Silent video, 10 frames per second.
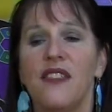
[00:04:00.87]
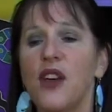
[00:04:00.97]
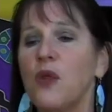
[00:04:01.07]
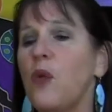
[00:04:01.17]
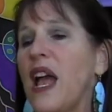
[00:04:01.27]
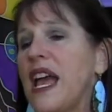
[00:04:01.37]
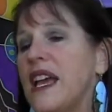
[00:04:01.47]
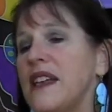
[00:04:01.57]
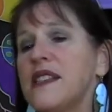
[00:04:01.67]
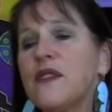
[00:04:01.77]
their
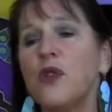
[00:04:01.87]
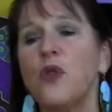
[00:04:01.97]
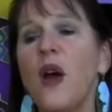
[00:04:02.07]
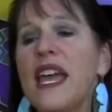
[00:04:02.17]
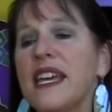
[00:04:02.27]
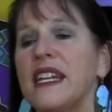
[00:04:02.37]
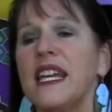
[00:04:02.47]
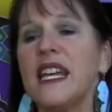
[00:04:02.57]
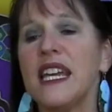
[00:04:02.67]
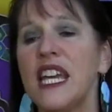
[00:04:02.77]
ways of
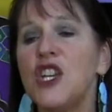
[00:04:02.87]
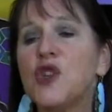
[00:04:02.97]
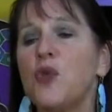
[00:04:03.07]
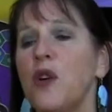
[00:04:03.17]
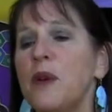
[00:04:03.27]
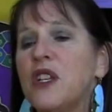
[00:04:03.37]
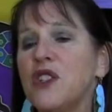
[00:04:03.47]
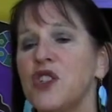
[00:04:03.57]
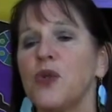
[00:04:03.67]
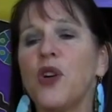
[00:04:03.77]
awakening each
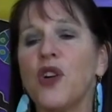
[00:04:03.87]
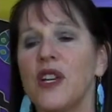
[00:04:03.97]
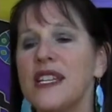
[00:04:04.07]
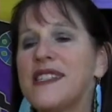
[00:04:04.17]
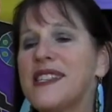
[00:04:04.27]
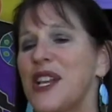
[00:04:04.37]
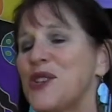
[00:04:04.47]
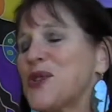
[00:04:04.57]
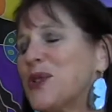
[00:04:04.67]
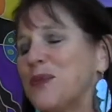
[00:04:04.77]
woman to her
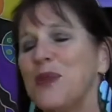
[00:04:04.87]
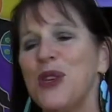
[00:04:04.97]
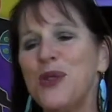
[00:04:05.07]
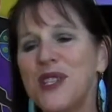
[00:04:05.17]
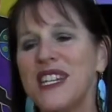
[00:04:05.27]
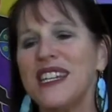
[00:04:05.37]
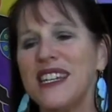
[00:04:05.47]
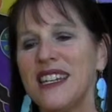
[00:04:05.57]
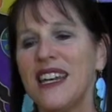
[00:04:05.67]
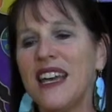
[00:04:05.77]
essential beauty,
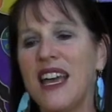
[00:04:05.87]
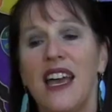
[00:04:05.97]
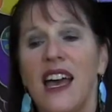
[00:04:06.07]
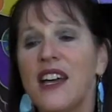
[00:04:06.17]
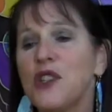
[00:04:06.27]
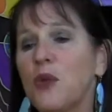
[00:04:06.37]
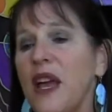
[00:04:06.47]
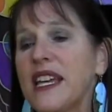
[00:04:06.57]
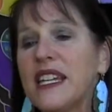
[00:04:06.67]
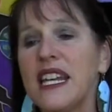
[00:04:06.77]
and
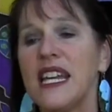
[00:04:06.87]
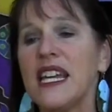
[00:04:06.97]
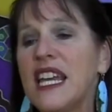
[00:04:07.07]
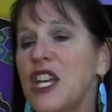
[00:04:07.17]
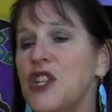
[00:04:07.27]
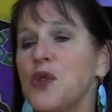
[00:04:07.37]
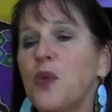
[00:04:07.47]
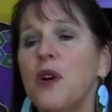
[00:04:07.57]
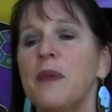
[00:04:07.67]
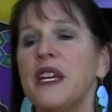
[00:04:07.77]
awakening each
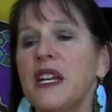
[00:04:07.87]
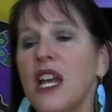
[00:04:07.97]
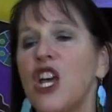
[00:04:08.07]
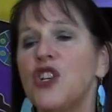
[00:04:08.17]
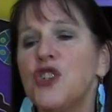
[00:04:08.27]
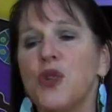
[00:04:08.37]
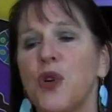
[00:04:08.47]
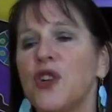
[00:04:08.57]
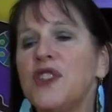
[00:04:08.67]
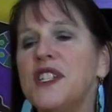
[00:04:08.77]
woman to
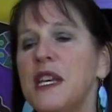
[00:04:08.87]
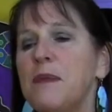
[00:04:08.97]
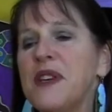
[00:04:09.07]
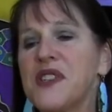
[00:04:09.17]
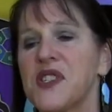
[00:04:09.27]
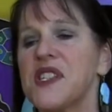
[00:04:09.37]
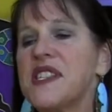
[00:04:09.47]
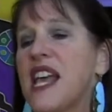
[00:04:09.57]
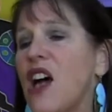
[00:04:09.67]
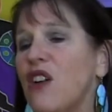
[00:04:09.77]
her deepest
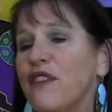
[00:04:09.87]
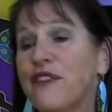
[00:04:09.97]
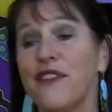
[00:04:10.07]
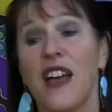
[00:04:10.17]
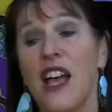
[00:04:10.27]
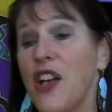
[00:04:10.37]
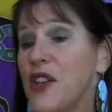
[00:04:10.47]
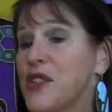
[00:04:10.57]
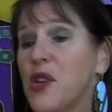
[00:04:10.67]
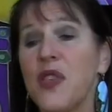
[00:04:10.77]
self,
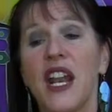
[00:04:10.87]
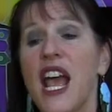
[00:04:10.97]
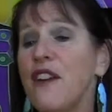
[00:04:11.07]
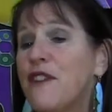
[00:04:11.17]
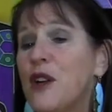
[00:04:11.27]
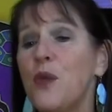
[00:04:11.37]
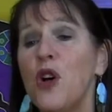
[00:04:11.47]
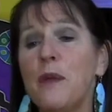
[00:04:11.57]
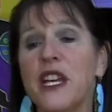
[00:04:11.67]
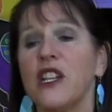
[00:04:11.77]
so that every
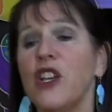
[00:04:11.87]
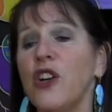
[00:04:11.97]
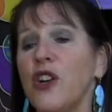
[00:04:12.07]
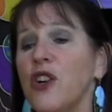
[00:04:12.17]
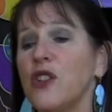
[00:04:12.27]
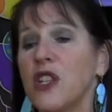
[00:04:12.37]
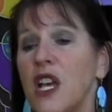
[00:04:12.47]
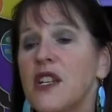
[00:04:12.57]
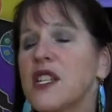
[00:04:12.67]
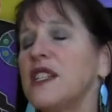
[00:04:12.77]
woman learned
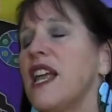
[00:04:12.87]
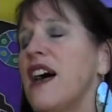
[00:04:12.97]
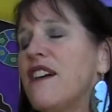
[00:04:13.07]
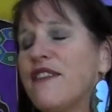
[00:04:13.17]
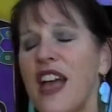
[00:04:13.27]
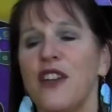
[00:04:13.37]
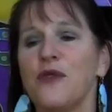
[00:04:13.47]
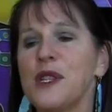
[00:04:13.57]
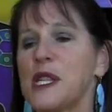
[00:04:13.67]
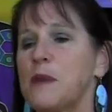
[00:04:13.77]
to love
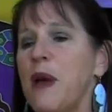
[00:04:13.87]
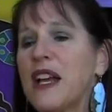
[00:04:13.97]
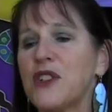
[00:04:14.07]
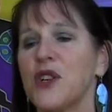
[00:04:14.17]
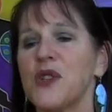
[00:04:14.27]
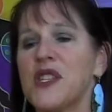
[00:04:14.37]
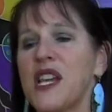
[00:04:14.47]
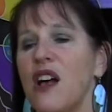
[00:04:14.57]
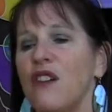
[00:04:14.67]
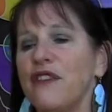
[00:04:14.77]
and respect
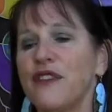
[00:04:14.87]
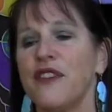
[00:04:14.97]
herself,